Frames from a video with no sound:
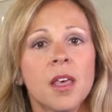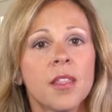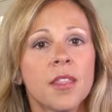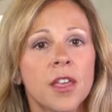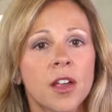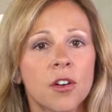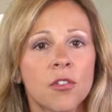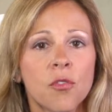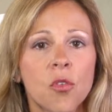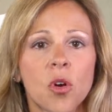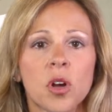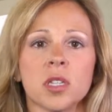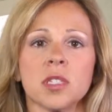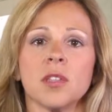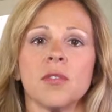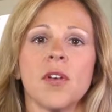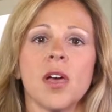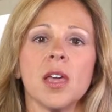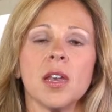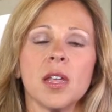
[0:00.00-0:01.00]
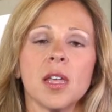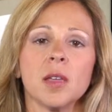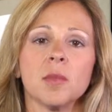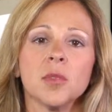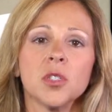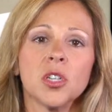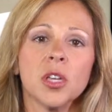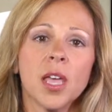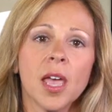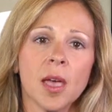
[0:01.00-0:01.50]
Therefore, Savant
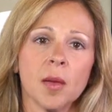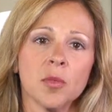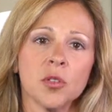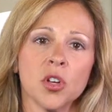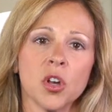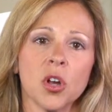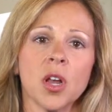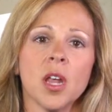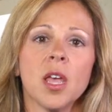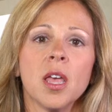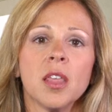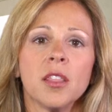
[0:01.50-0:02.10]
aims to capture